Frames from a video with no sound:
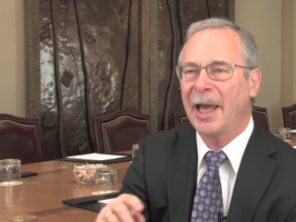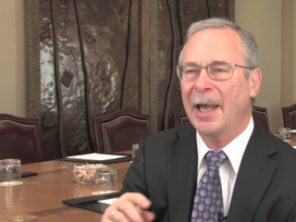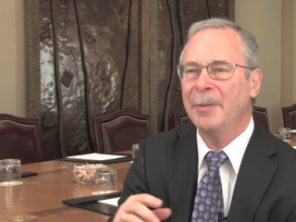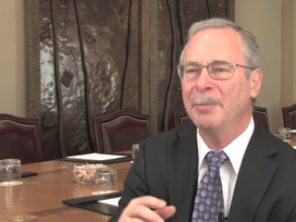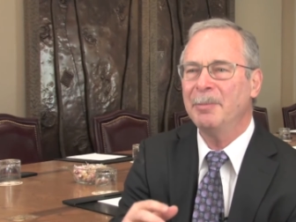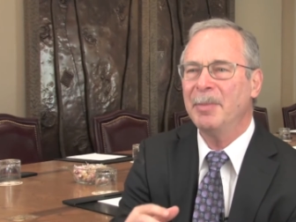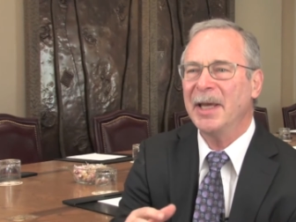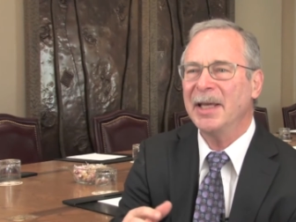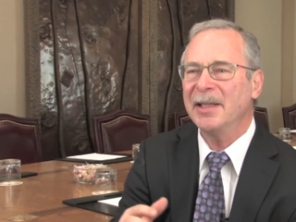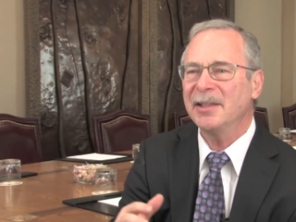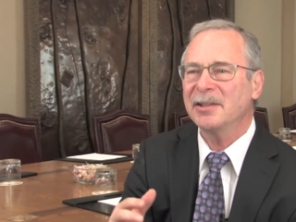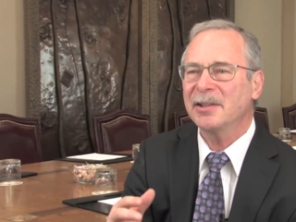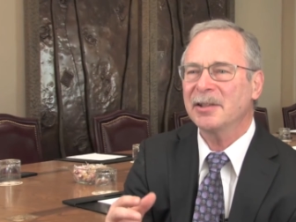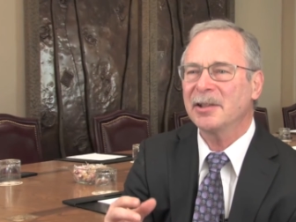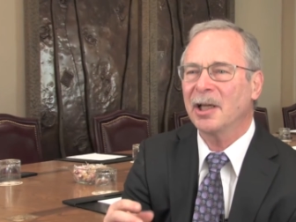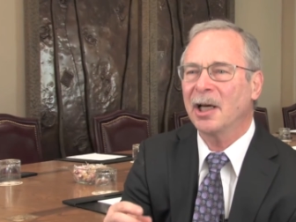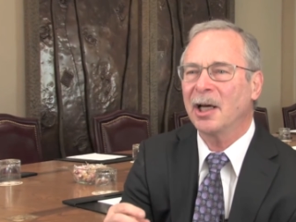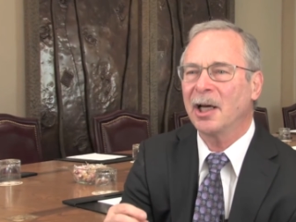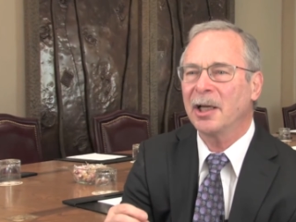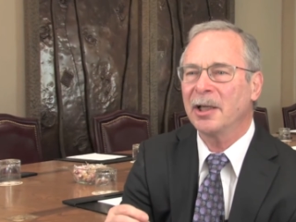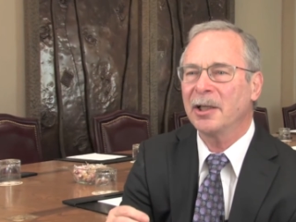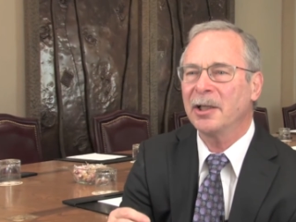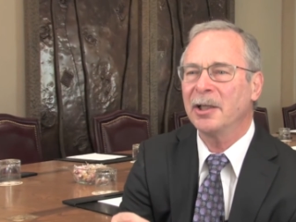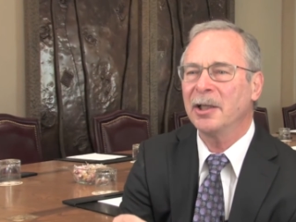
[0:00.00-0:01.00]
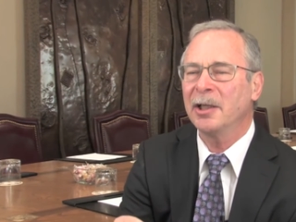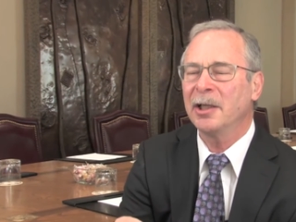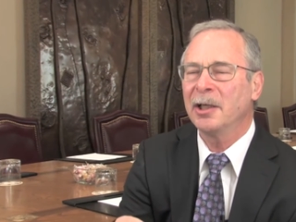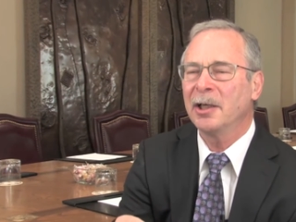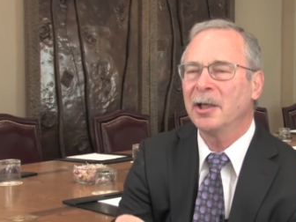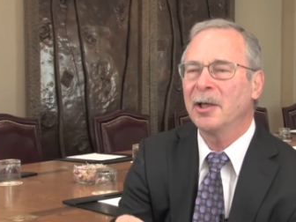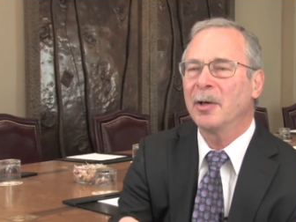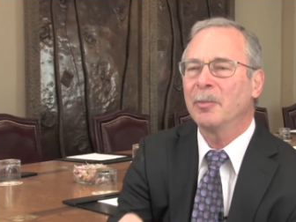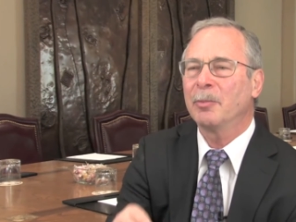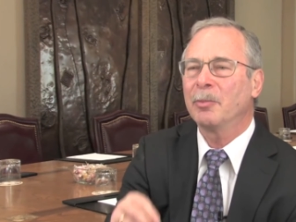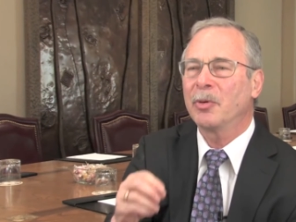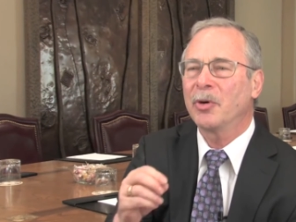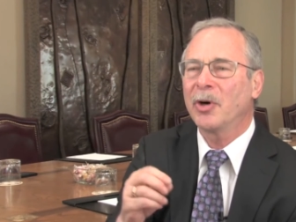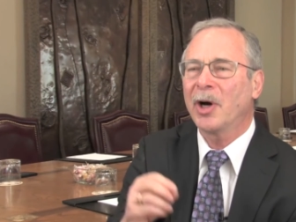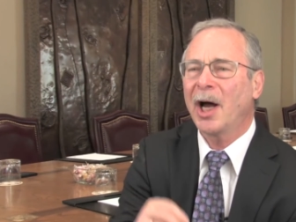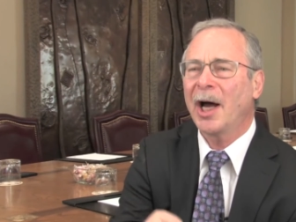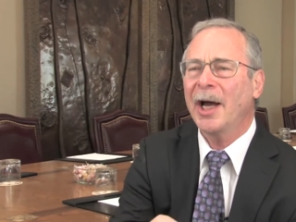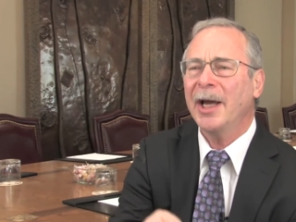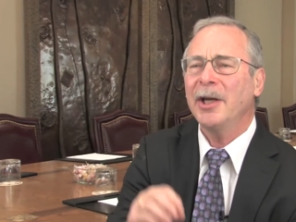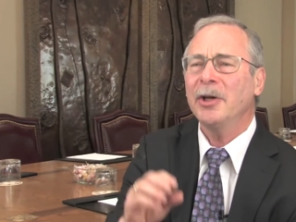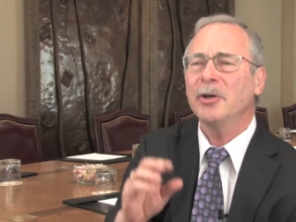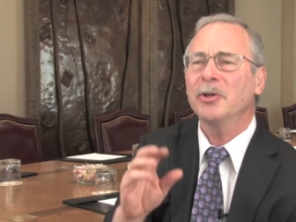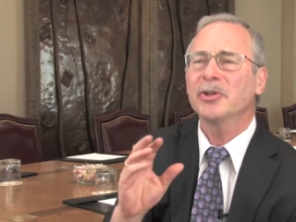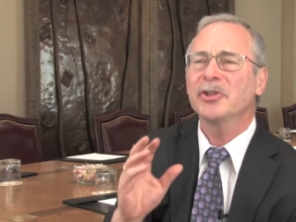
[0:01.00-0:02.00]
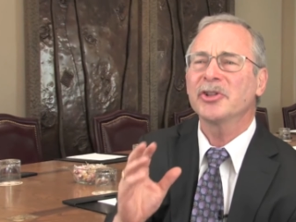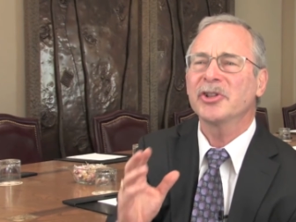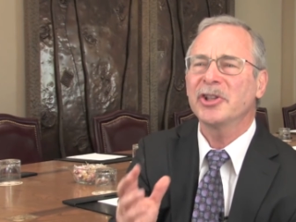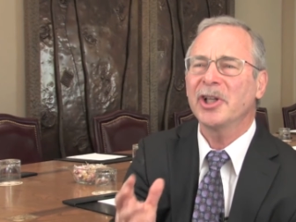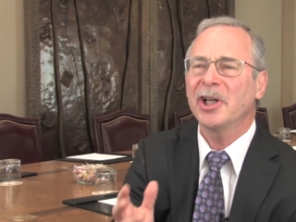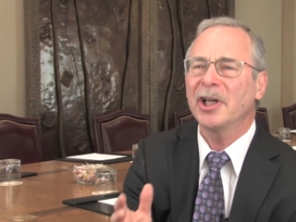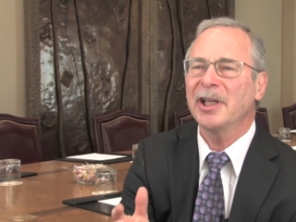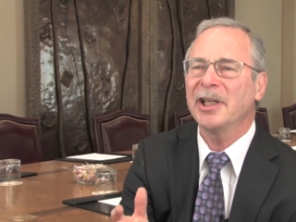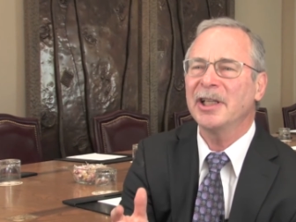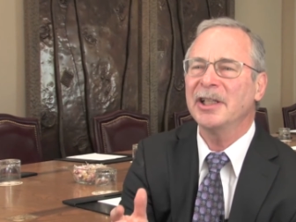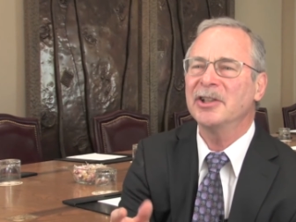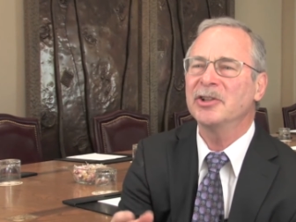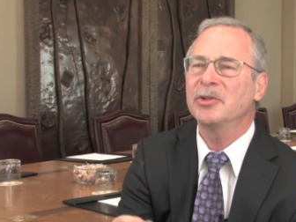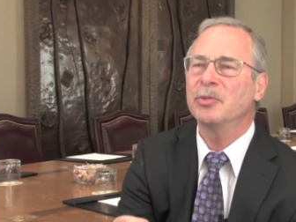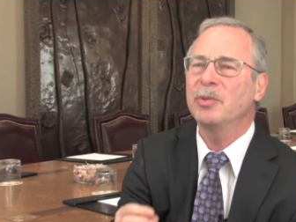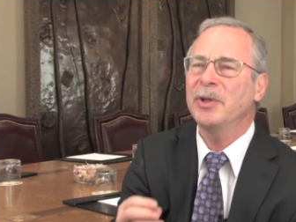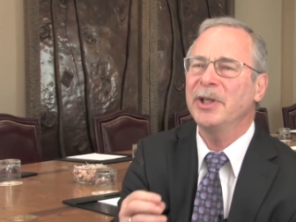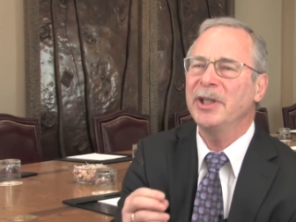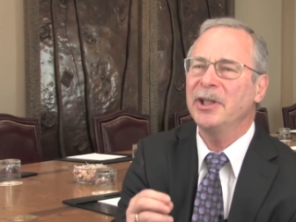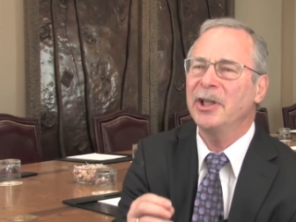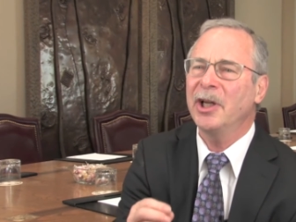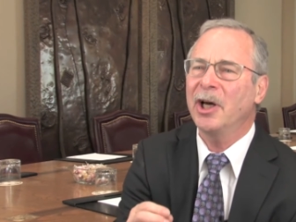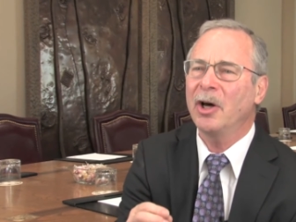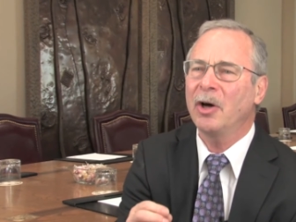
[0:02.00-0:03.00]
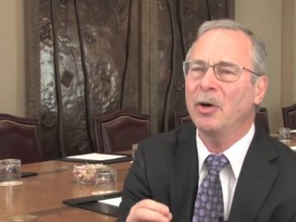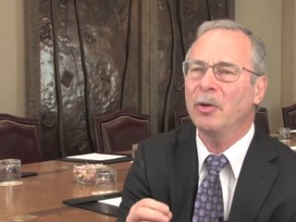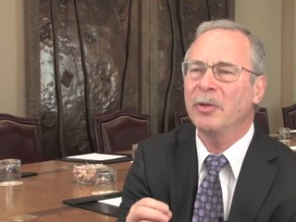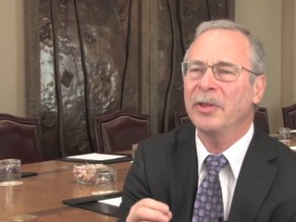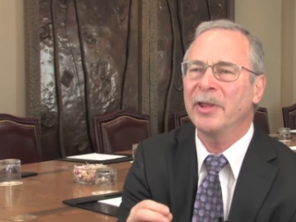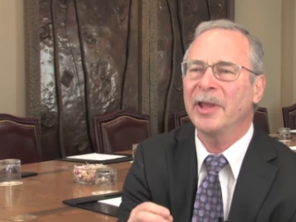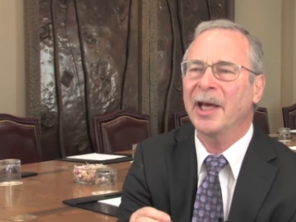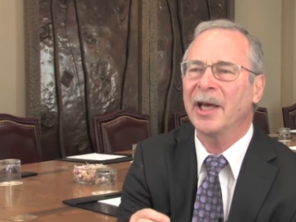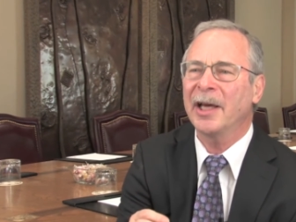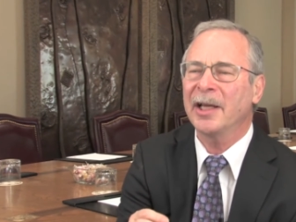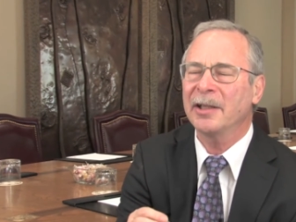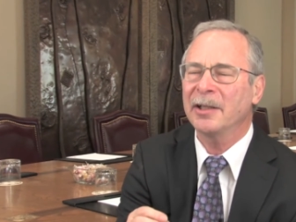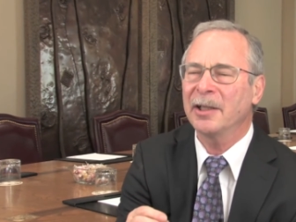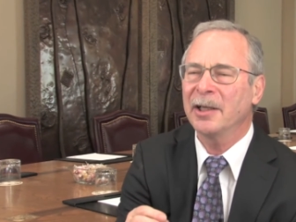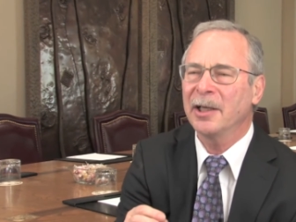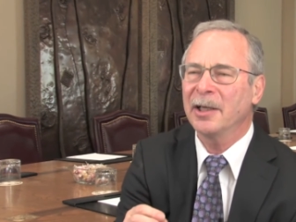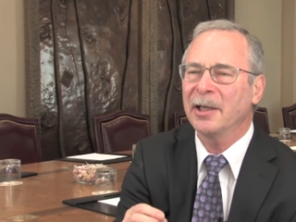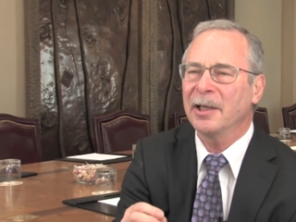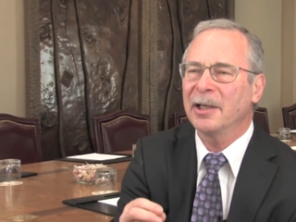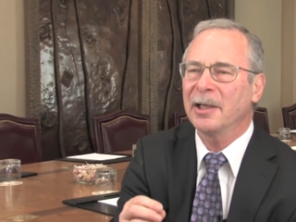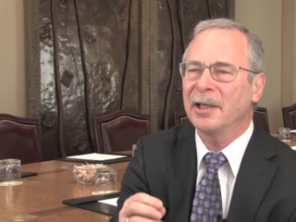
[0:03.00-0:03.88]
and based on prior studies, we know that